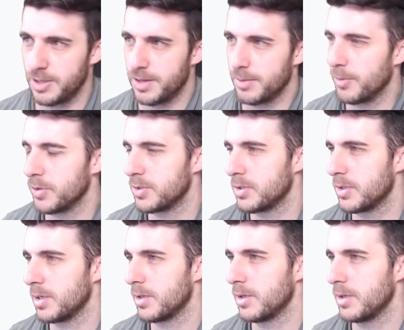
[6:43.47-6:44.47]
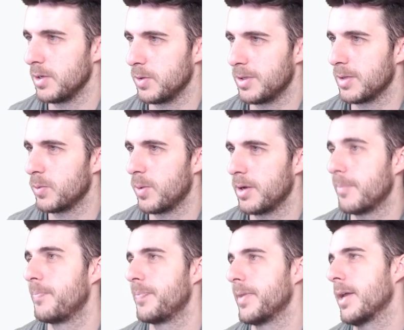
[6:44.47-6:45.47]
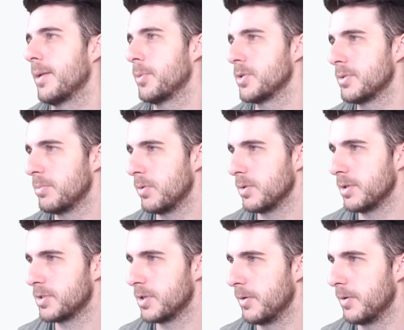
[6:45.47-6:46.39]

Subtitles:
be the most looked at one and most important.